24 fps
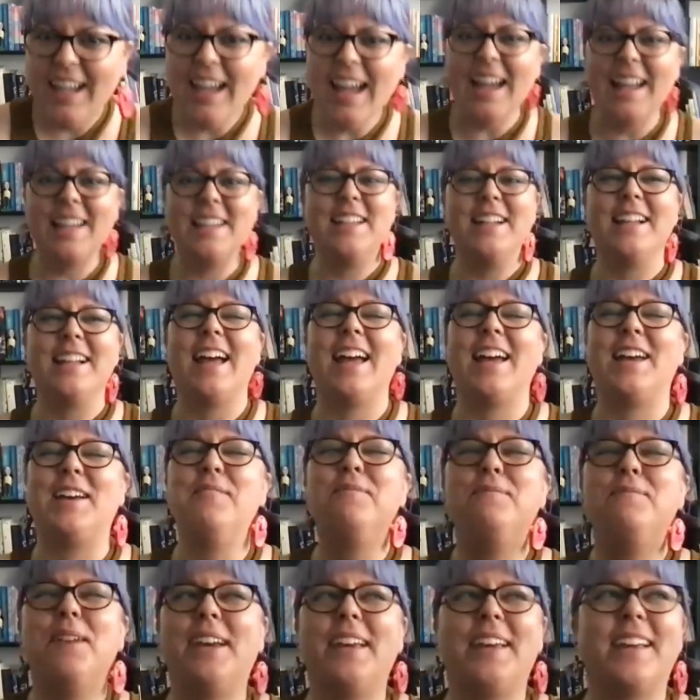And you're like,
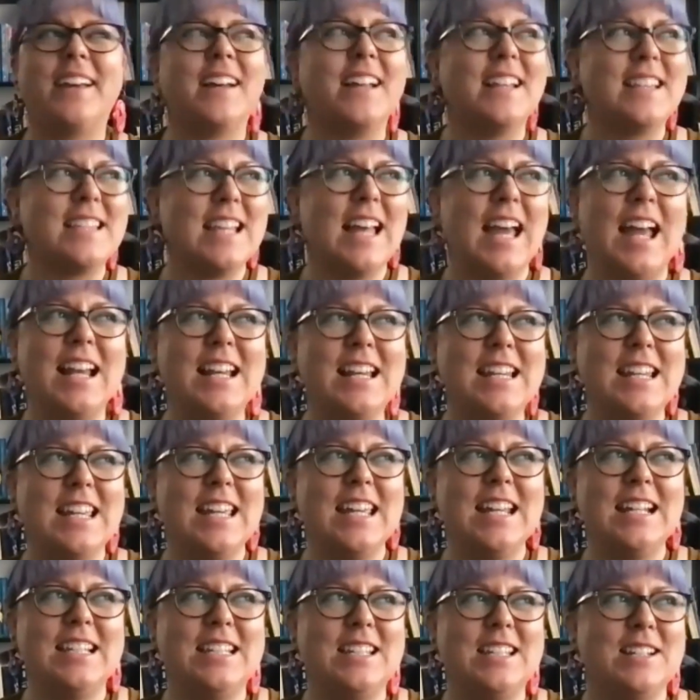because I
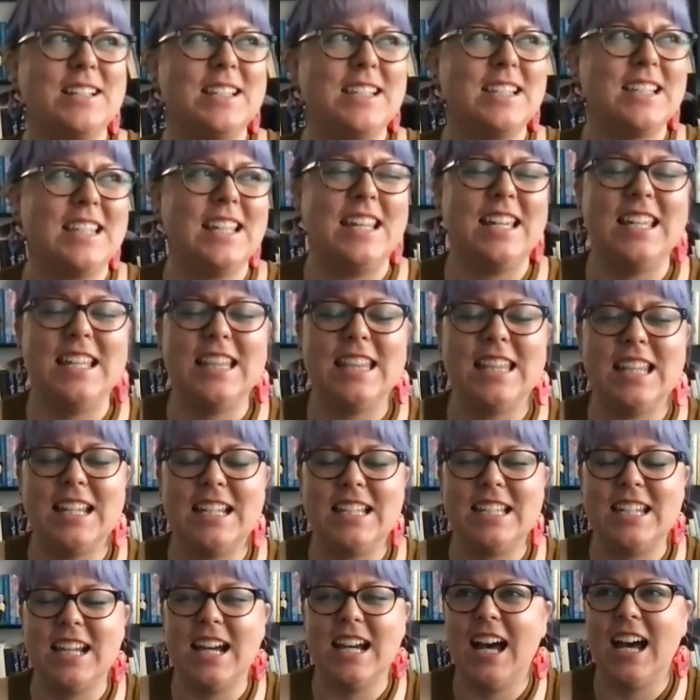need to sit in the
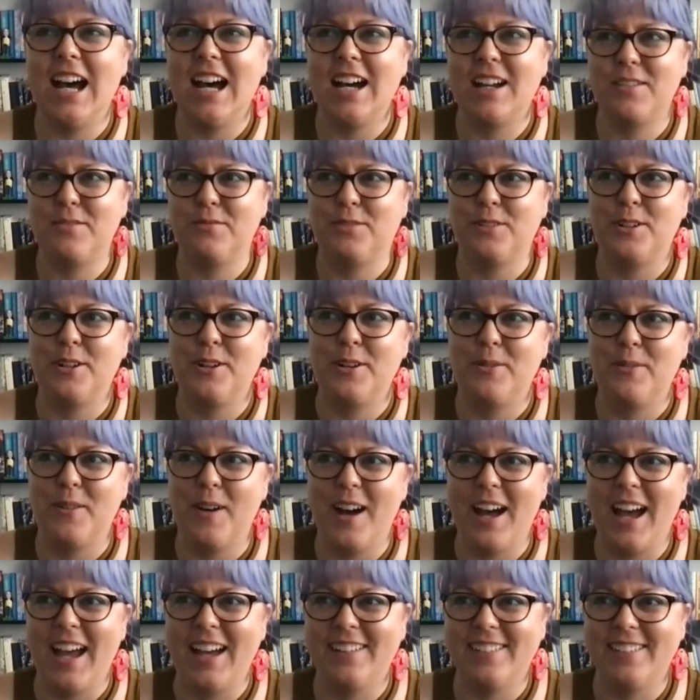dark for a
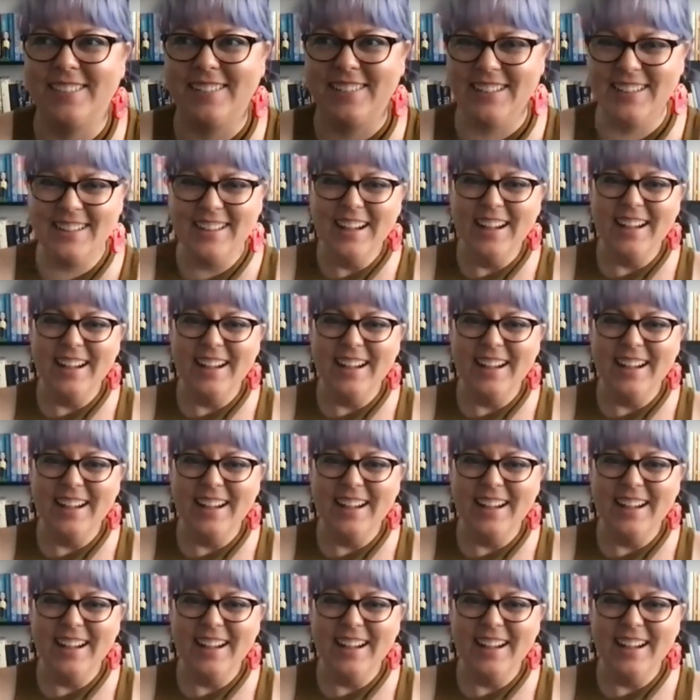while.